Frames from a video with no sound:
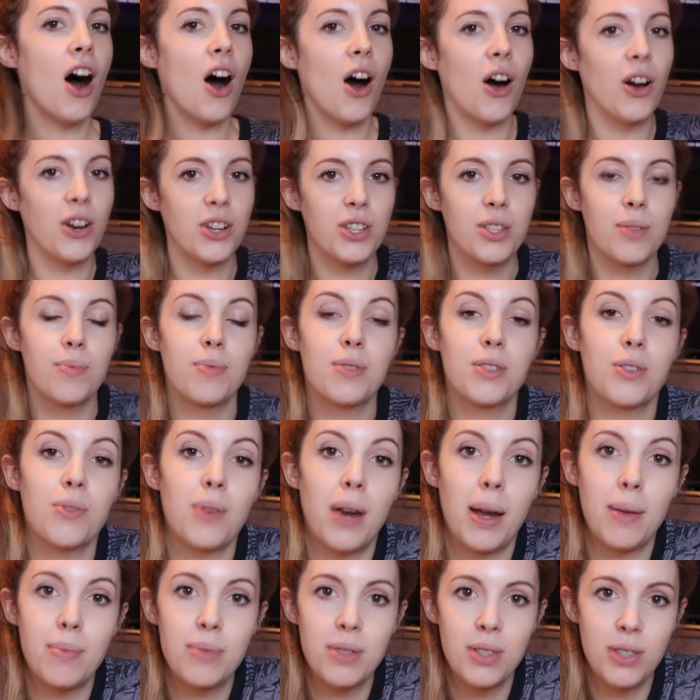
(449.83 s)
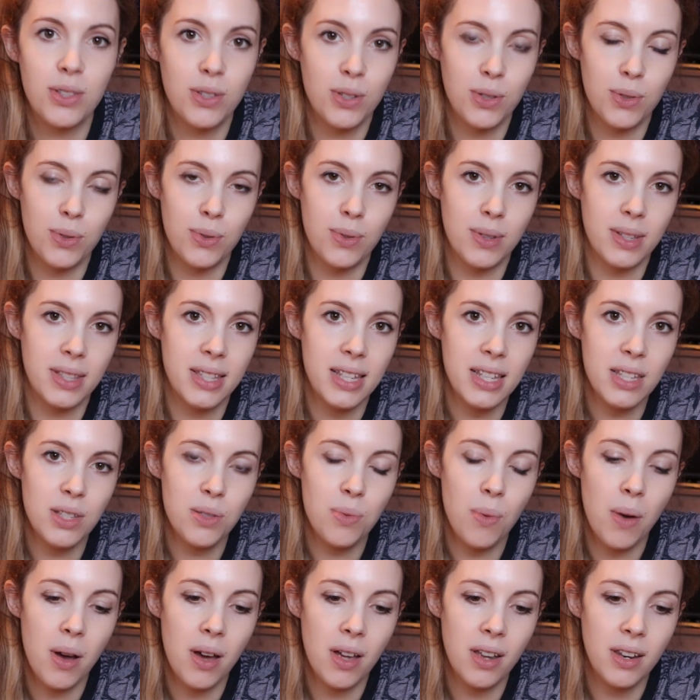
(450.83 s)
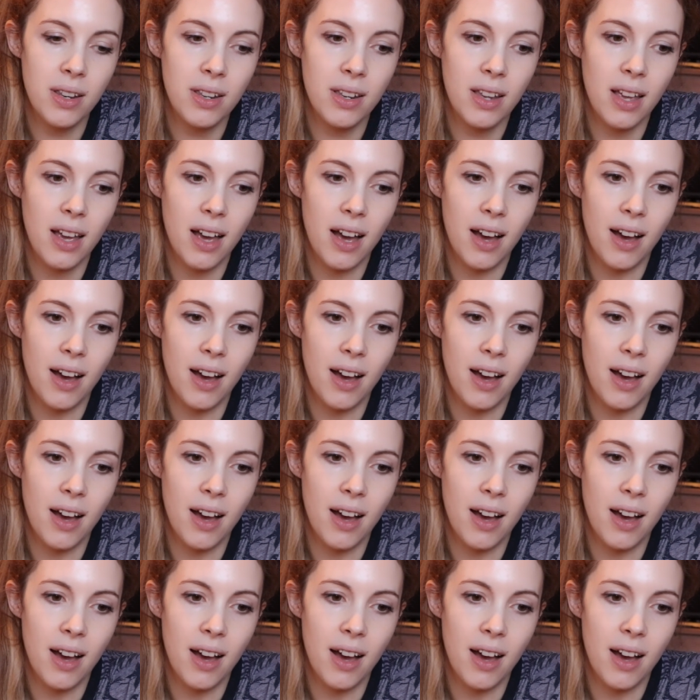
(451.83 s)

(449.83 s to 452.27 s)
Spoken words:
are subscribed to this one,